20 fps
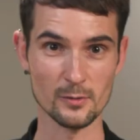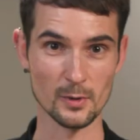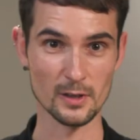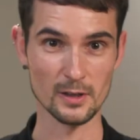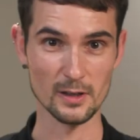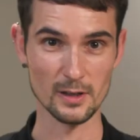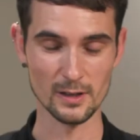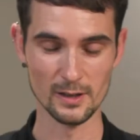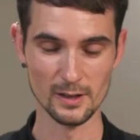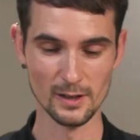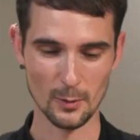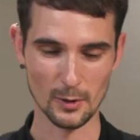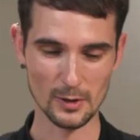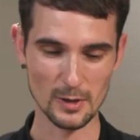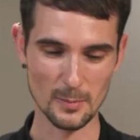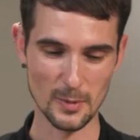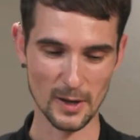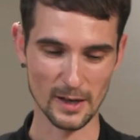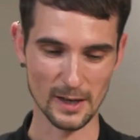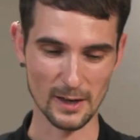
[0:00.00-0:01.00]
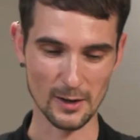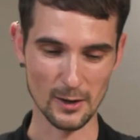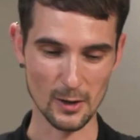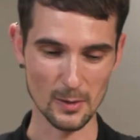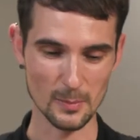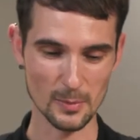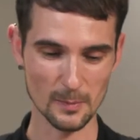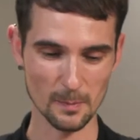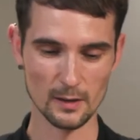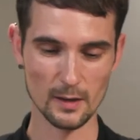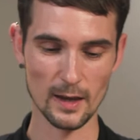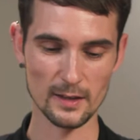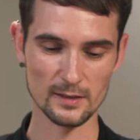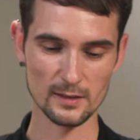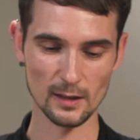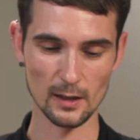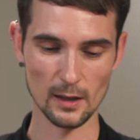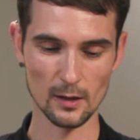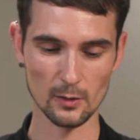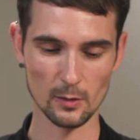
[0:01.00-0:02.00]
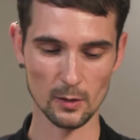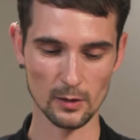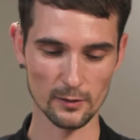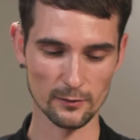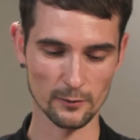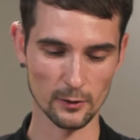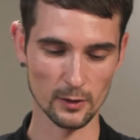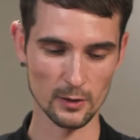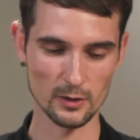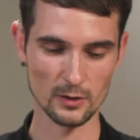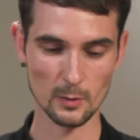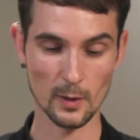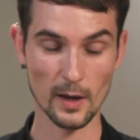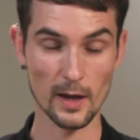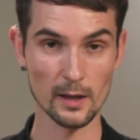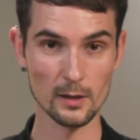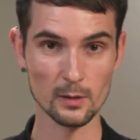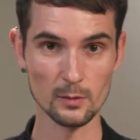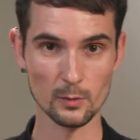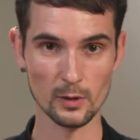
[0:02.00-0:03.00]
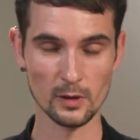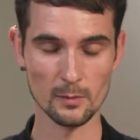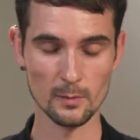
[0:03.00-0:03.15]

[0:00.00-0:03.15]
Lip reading: when you pick it up. There's the logo on the front as well with